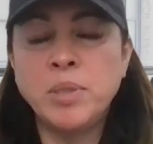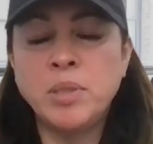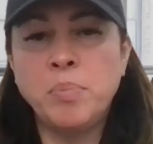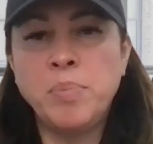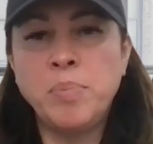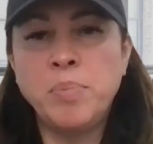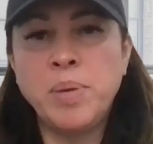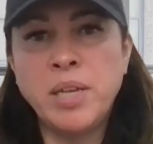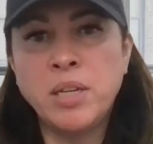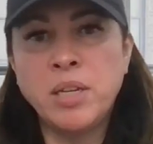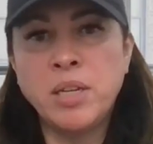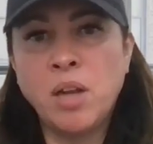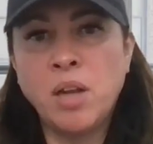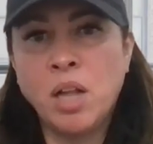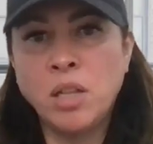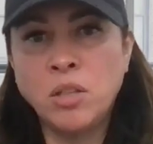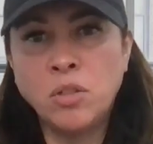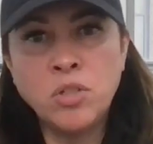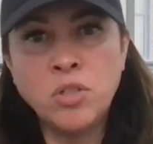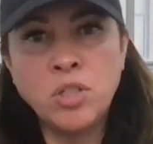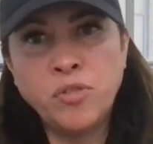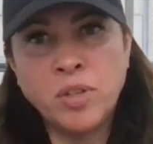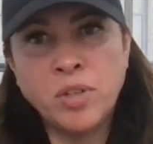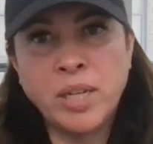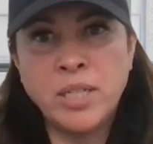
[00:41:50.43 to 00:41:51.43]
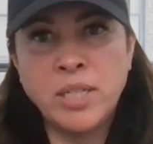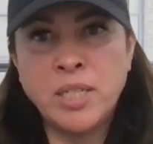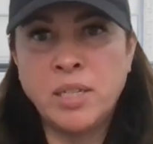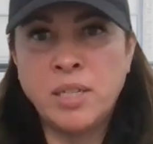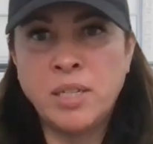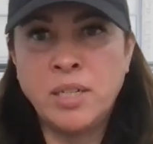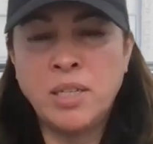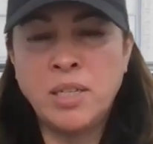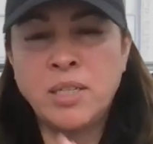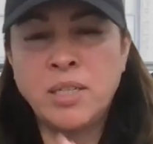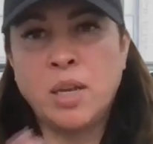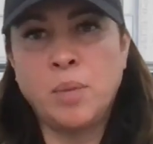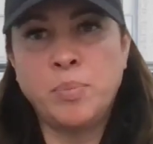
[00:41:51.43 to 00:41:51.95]
to be in all those different
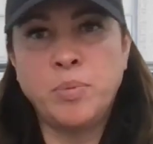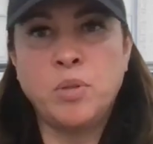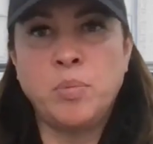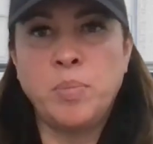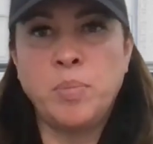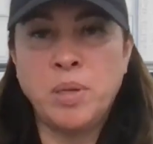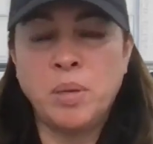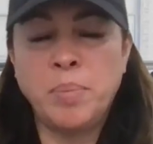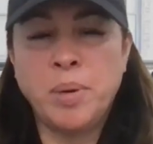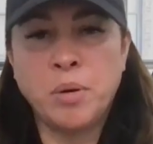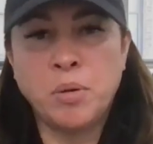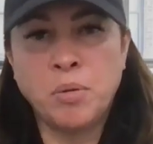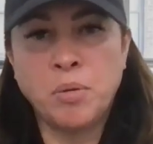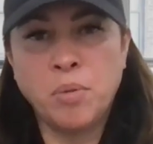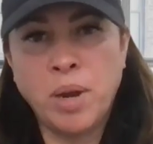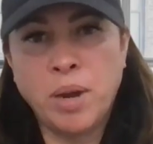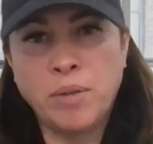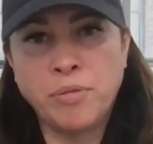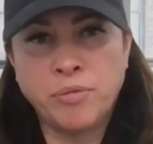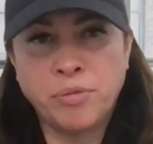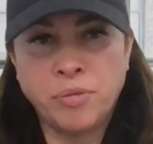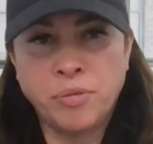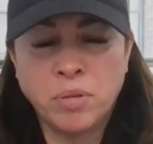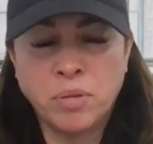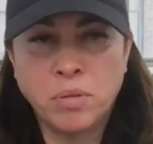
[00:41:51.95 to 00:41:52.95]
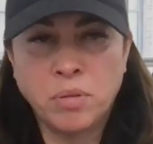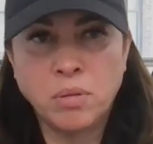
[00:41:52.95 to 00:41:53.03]
identities helps you be a better ref.